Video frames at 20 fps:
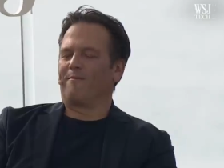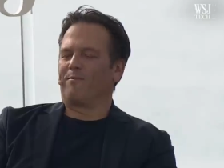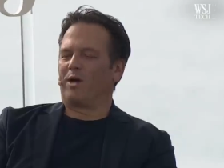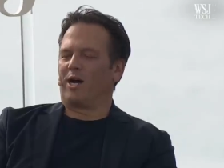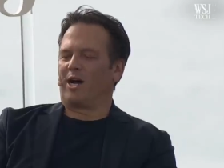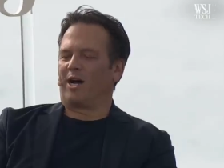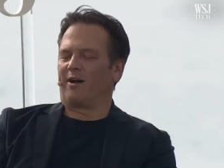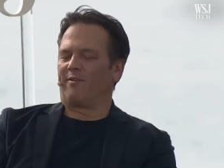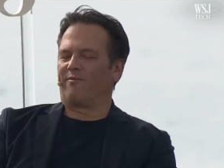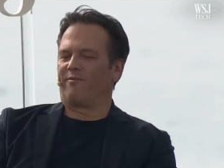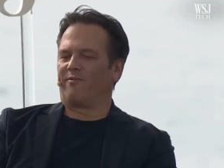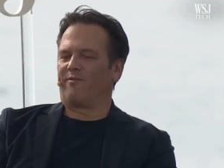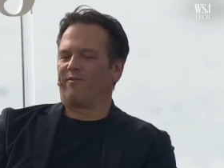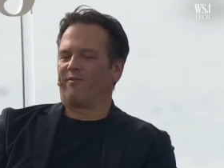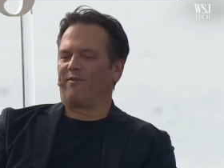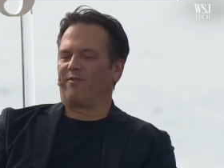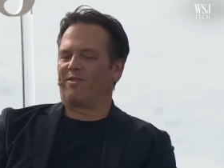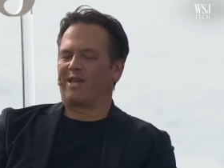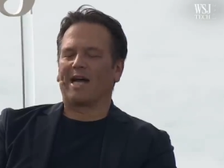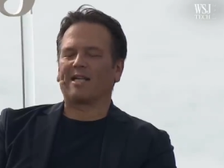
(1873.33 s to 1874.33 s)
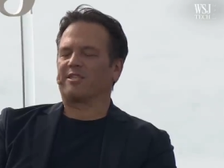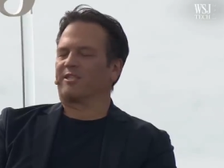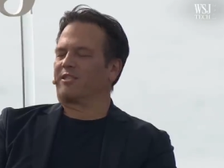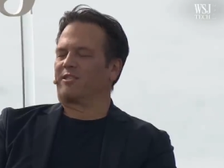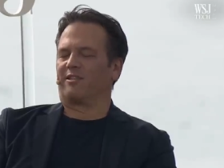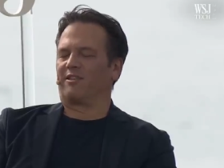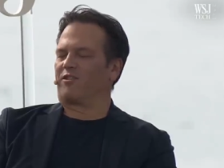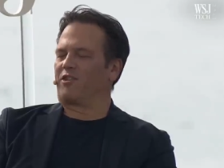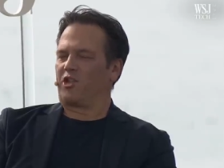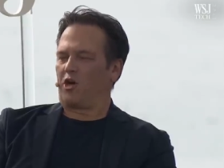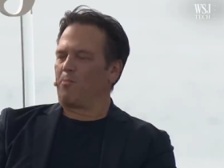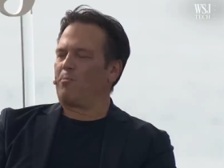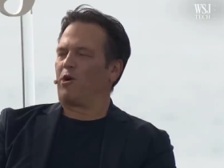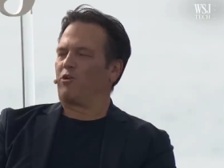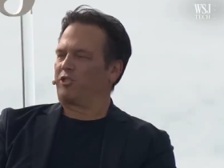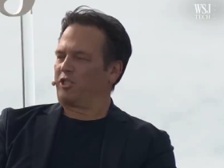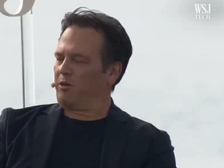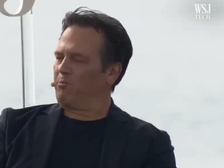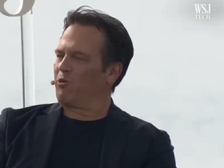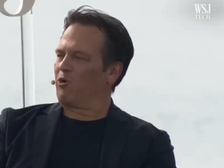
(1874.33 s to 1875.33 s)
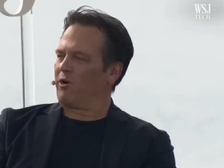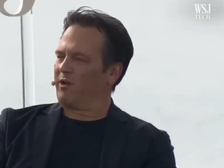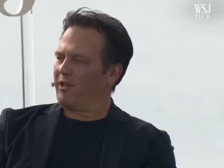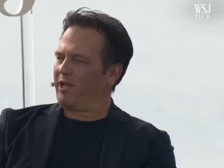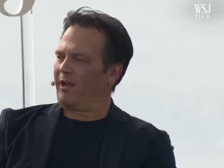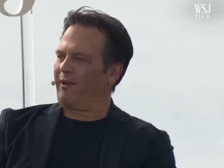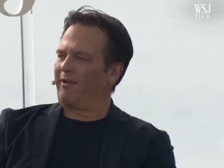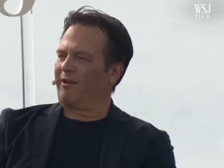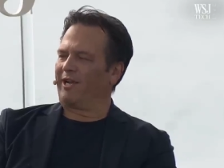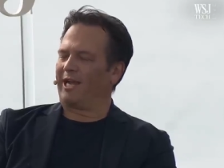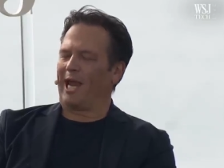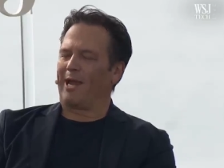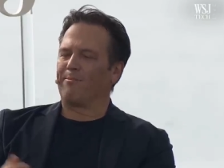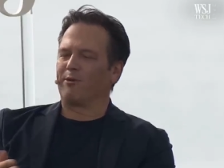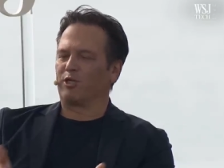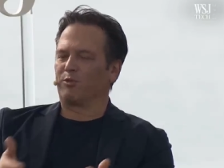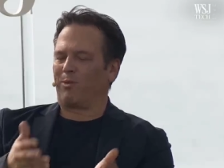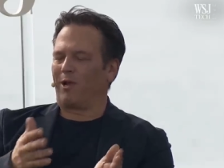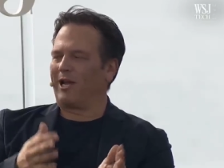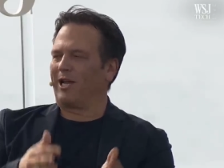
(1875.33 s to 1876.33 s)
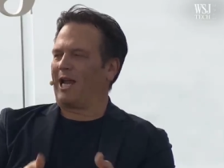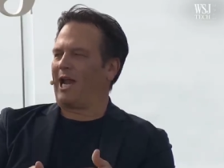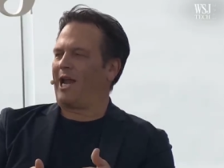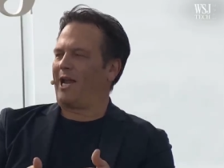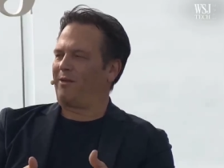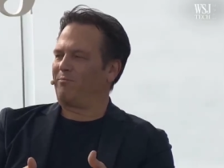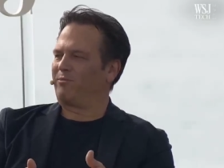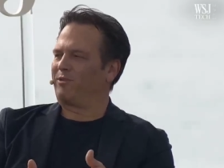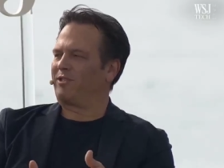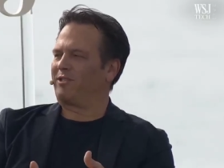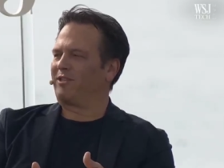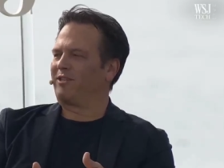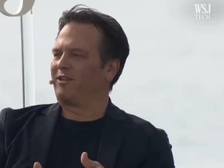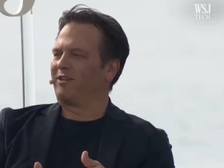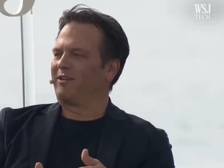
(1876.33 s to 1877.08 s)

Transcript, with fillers: Um, that's the most important thing. Okay. Gamers play games